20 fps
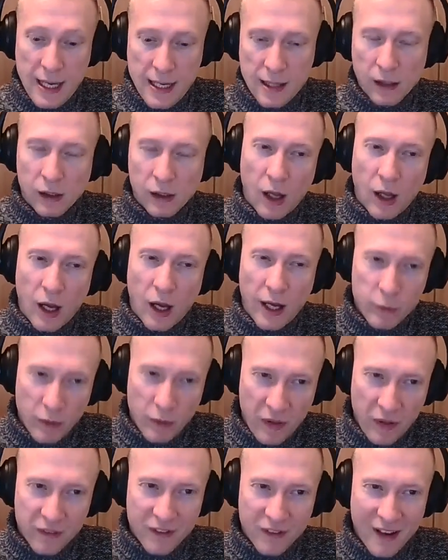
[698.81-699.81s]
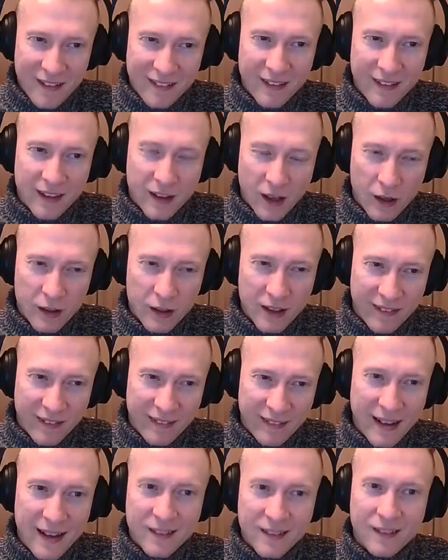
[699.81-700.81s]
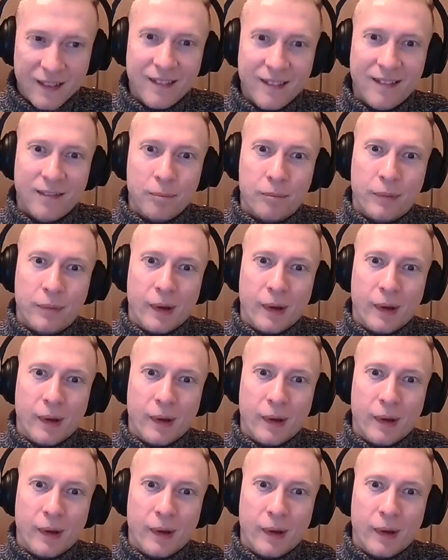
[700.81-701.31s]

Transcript: in line with the rest of the coding standards,